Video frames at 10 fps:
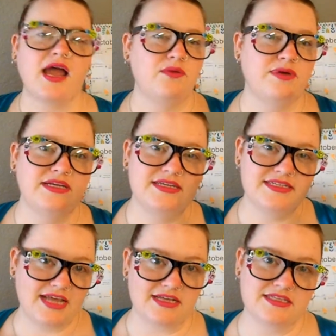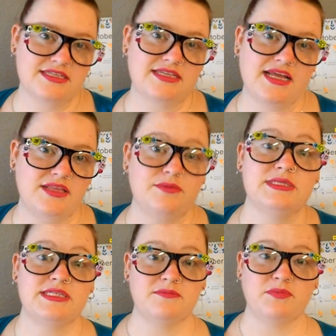I wanted a text design that was
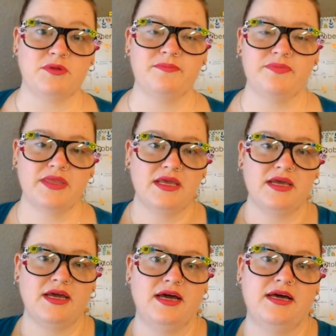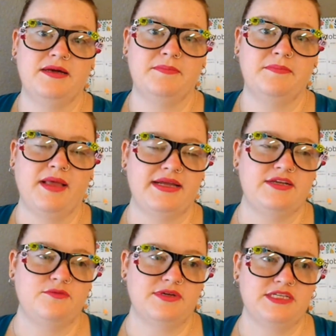simple. I
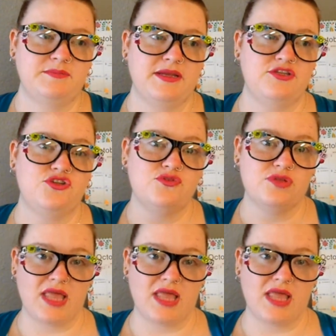didn't want to spend too